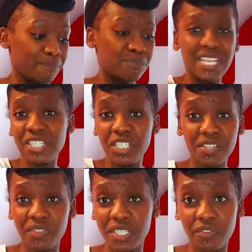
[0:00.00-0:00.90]
potentially
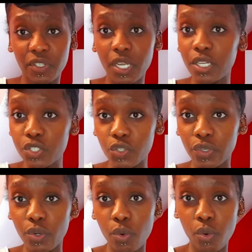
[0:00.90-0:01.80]
even a different
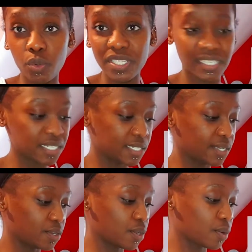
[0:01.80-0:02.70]
country or city,
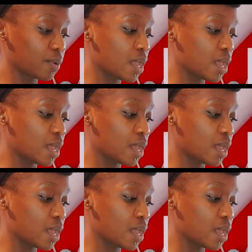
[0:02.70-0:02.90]
you know.